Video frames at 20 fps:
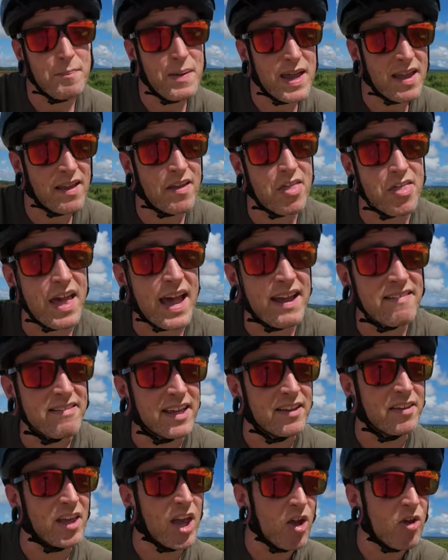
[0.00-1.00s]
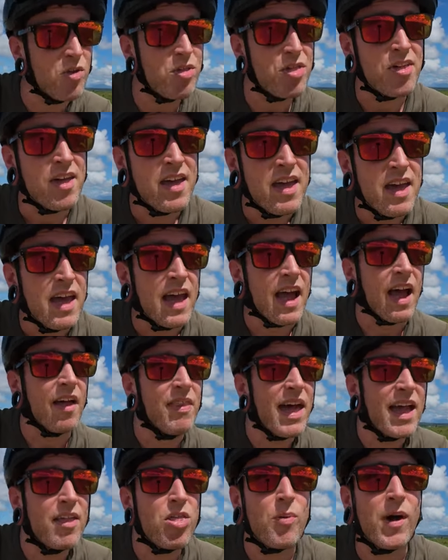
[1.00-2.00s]
big exciting news, and
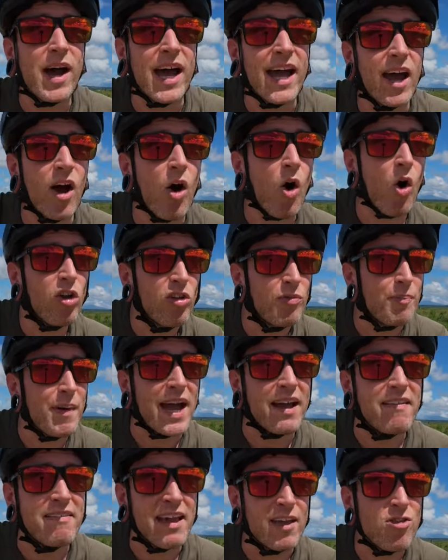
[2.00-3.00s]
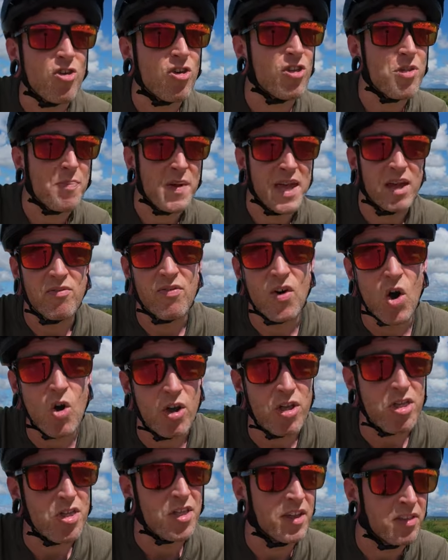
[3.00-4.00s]
that's where all of my attention's being
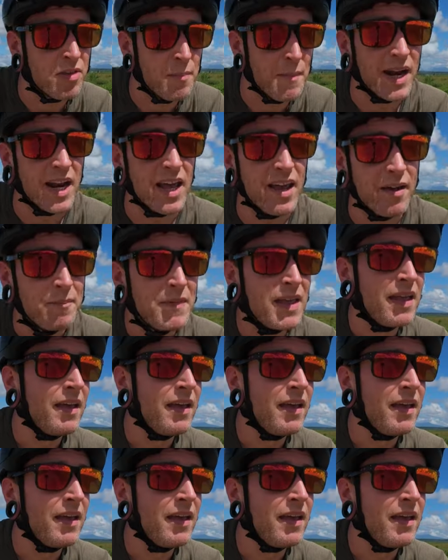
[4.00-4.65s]
focused at the minute.